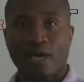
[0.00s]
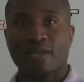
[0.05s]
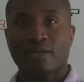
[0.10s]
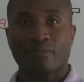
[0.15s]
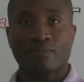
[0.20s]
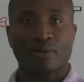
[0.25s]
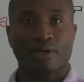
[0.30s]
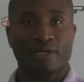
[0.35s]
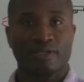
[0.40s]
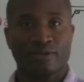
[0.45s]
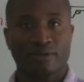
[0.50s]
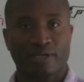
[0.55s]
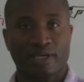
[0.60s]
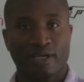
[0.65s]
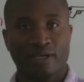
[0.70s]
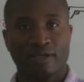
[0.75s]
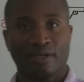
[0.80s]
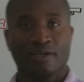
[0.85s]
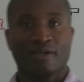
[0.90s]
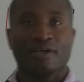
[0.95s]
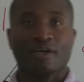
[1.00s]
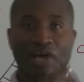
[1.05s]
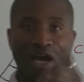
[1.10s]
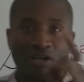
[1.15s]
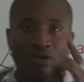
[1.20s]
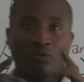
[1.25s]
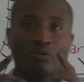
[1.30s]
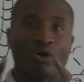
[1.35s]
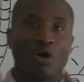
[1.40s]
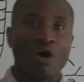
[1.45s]
that in mind, okay?
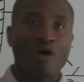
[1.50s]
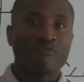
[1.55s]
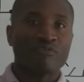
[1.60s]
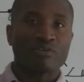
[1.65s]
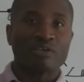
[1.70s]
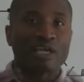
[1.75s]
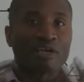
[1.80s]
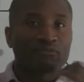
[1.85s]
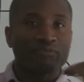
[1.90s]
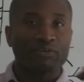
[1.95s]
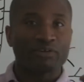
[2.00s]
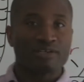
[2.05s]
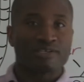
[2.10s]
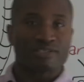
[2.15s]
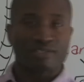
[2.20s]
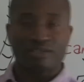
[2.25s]
I don't often get very